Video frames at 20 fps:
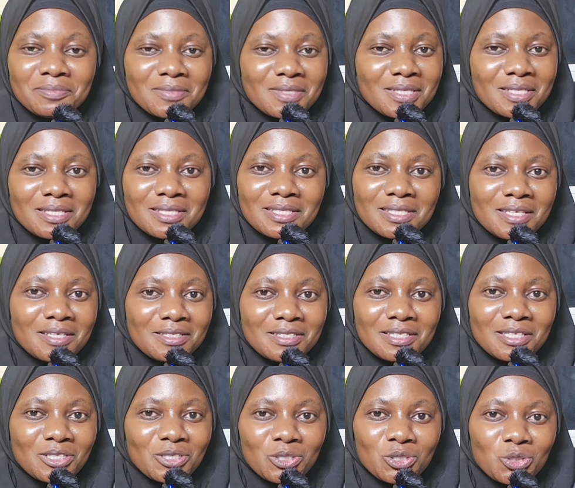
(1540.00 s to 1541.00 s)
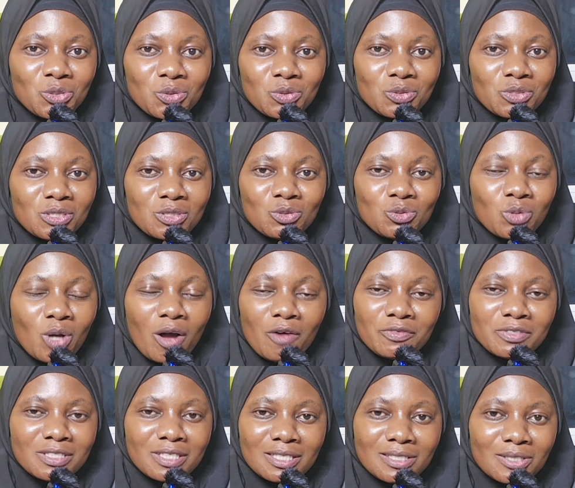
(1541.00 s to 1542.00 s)
Season 12 seasons.
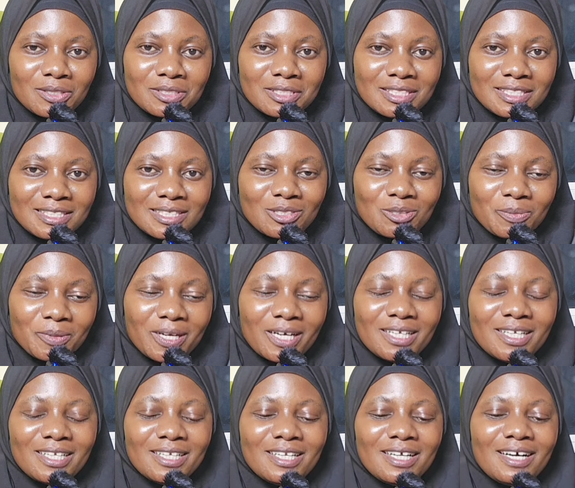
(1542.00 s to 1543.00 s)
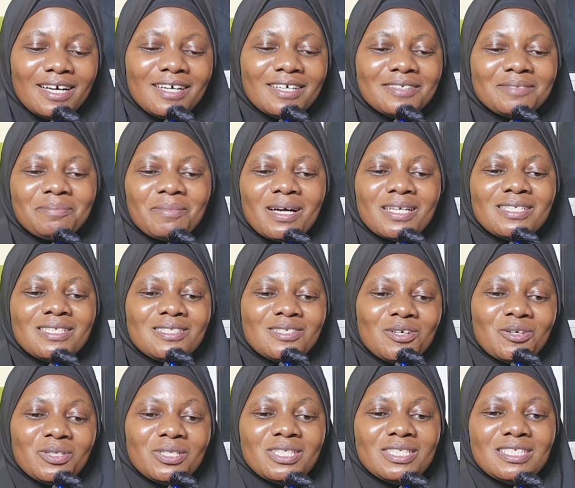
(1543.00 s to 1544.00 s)
Subhanallah. My
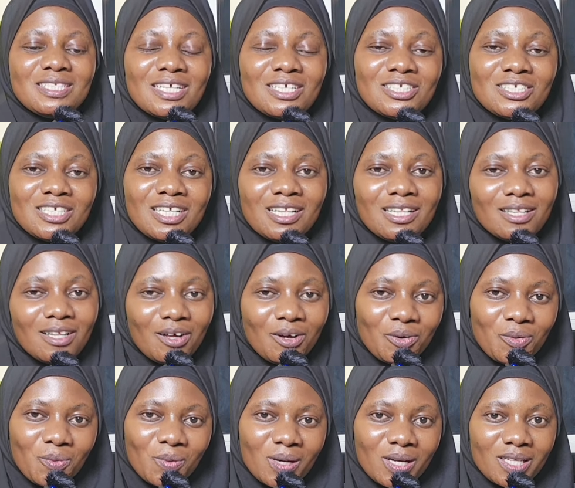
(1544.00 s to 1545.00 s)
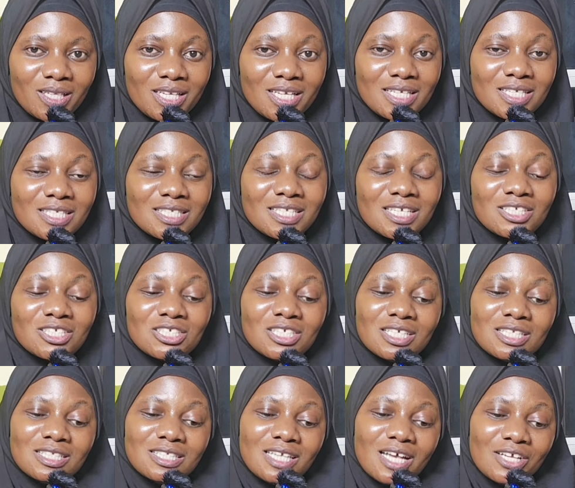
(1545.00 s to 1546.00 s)
story is such a long one and such a
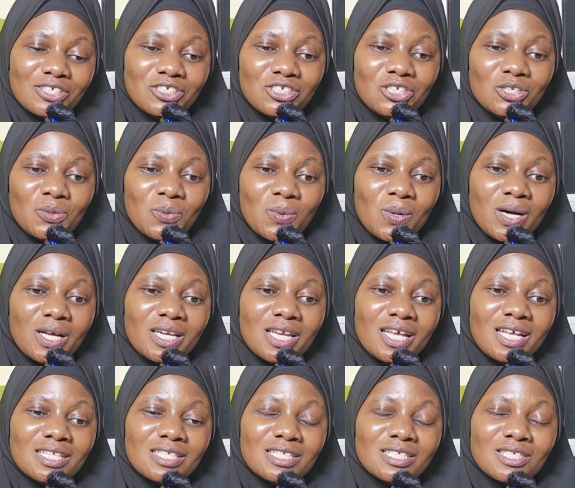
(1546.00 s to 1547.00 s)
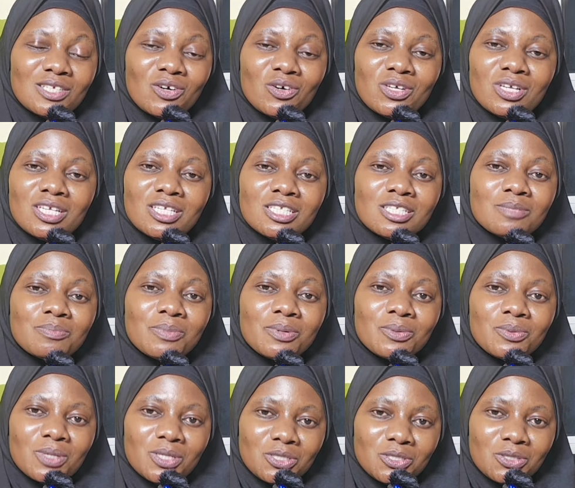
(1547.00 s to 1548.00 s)
touching one and so
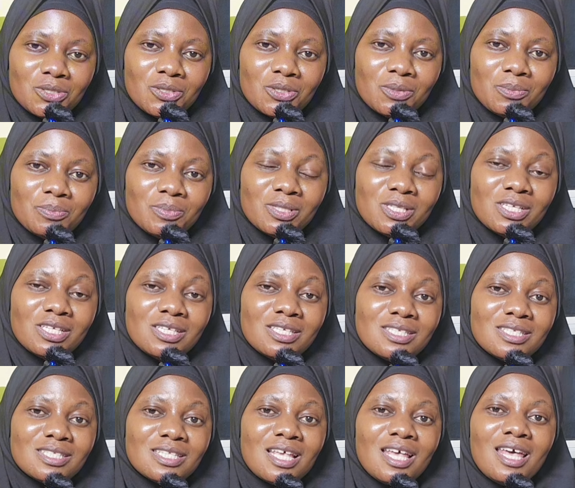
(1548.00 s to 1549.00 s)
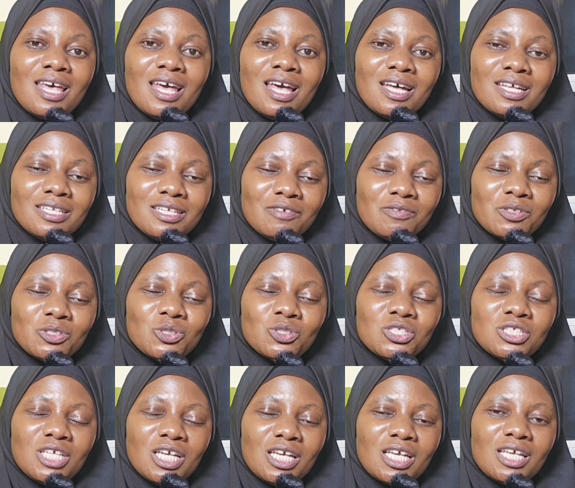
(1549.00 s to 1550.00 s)
inspirational. Please endeavor to
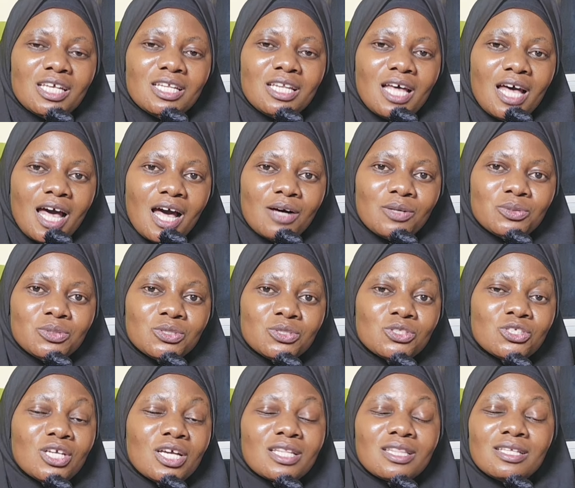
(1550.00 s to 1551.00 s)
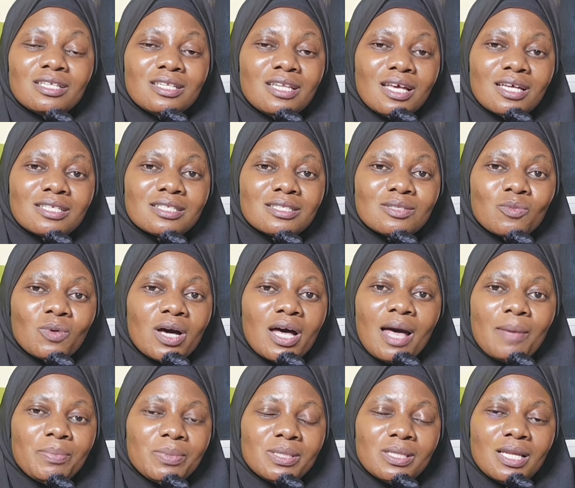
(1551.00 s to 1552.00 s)
check it out. Check the next, what
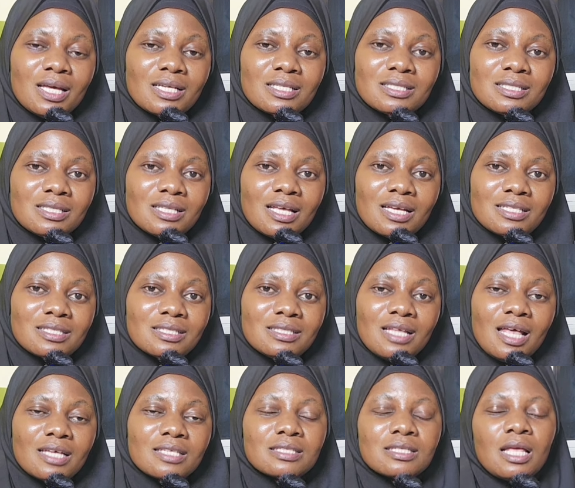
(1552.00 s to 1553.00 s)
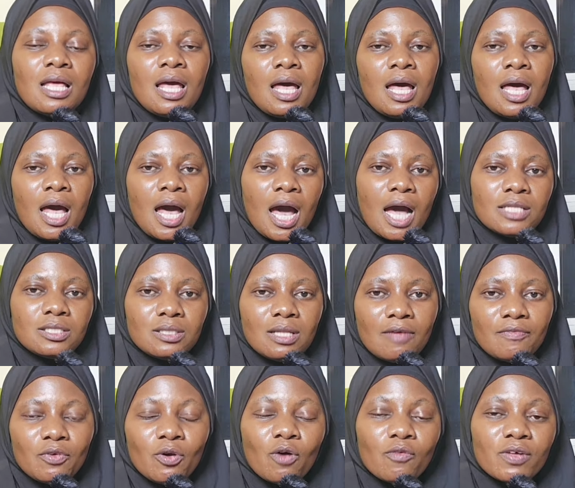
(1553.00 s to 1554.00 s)
happened next and next and next. I do
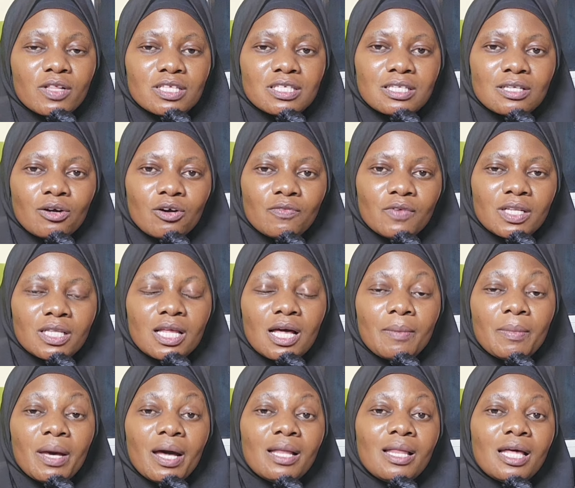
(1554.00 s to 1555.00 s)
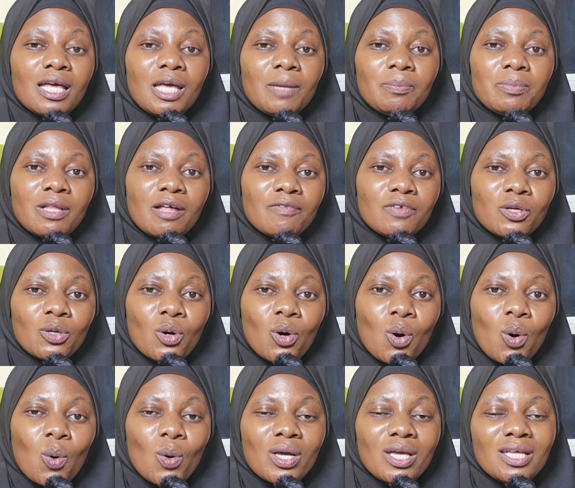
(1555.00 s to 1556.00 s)
love you over the sake of Allah. May Allah keep loving you
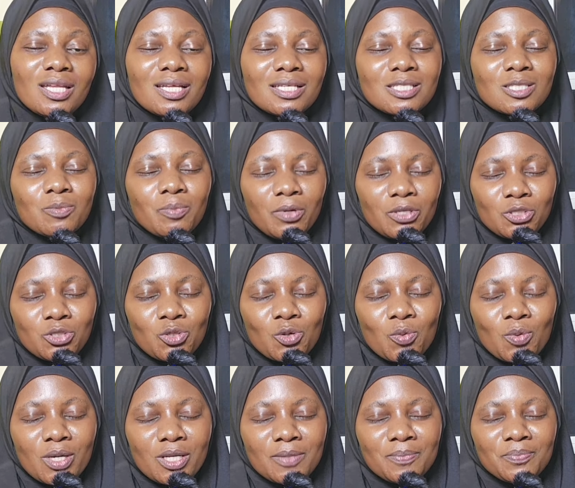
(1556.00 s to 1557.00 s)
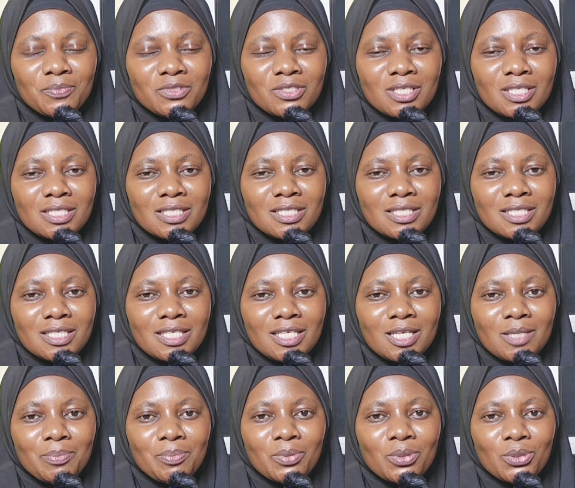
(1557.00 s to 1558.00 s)
all in a special way. Just
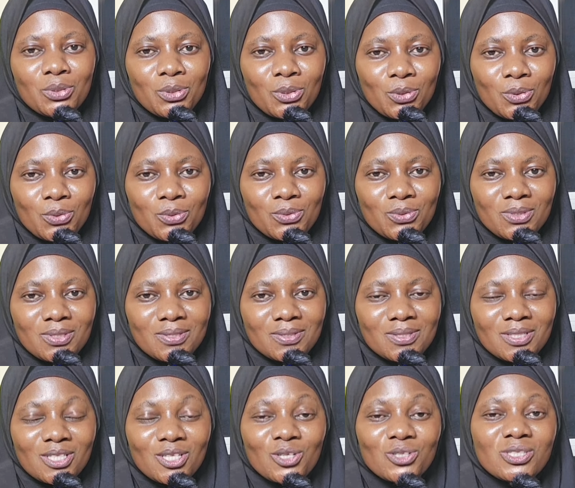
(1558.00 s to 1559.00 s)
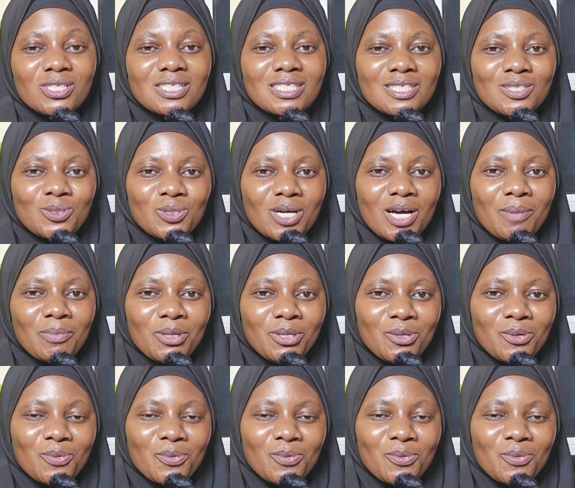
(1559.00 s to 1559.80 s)
keep glued. Lots of still coming your